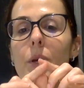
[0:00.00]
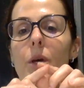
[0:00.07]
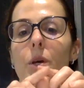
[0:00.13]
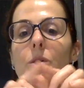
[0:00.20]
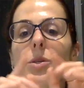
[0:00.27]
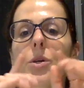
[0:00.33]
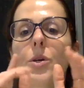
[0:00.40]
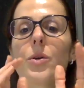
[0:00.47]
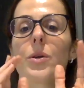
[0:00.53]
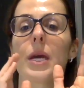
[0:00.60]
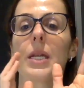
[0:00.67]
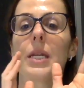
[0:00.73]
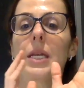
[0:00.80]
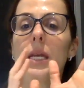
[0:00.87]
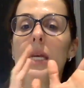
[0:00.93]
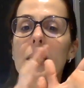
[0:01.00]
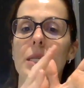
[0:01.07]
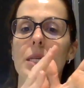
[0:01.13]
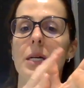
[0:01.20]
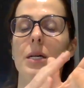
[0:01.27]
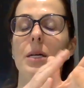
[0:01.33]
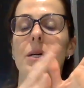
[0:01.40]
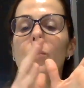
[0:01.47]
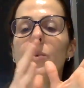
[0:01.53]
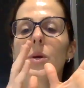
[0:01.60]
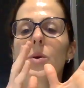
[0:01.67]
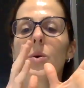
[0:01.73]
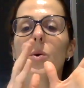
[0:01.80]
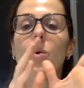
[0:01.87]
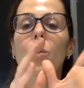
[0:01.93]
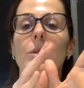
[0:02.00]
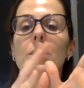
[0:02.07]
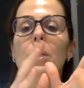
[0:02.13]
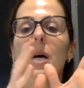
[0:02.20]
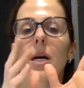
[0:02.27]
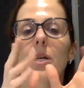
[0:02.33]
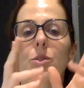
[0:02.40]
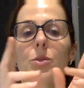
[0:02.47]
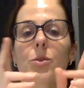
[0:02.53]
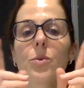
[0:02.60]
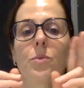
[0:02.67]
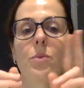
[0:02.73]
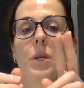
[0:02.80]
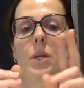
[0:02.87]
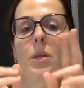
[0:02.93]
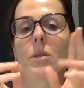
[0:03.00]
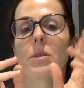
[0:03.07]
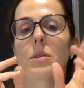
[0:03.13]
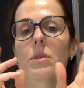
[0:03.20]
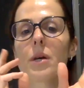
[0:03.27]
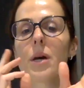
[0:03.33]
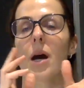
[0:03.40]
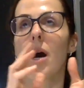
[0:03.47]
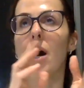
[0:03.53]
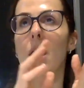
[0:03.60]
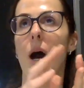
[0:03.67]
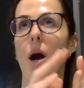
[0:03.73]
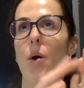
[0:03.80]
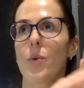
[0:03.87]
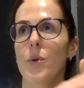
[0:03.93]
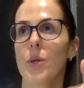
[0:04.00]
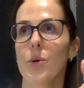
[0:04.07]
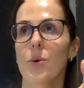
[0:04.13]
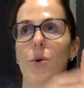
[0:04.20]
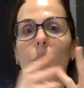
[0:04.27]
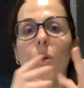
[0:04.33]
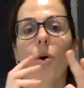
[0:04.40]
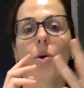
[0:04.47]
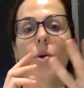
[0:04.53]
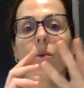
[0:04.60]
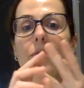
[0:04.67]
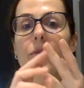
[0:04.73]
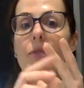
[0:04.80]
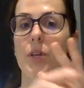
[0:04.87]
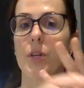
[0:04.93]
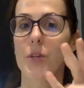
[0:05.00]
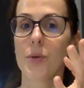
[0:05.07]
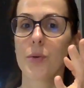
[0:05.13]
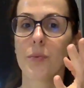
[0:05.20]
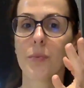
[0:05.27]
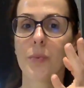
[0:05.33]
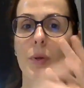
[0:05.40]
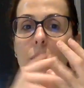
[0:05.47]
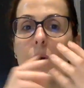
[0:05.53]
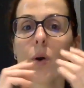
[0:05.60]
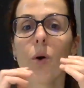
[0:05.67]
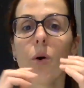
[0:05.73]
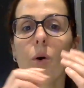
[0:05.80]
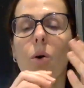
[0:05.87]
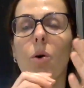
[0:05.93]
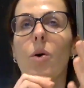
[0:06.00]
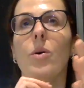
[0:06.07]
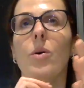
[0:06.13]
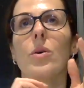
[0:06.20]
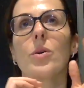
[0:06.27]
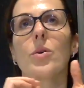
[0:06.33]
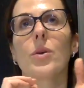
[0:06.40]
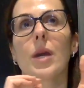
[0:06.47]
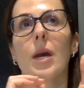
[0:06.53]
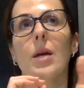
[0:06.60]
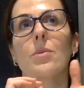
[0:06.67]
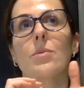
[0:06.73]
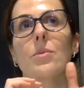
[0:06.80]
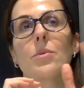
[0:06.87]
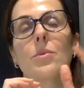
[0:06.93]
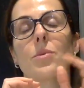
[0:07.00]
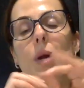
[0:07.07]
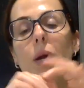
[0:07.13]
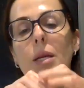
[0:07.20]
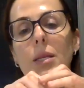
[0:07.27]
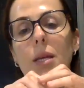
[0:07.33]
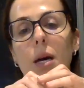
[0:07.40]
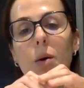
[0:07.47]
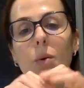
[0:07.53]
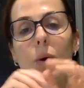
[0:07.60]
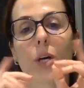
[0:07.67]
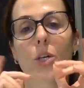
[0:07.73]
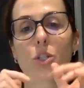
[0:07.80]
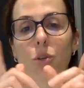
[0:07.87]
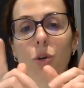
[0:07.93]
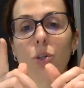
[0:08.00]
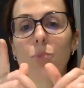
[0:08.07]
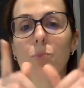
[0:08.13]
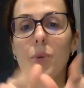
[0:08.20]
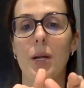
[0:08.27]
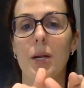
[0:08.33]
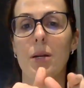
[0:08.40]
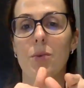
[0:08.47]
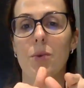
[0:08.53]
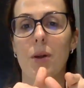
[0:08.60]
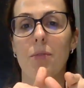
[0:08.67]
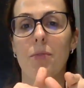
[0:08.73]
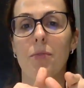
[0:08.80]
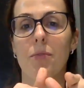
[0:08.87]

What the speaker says: So you can either record a 2-minute audio or video, or you can write down a short paragraph.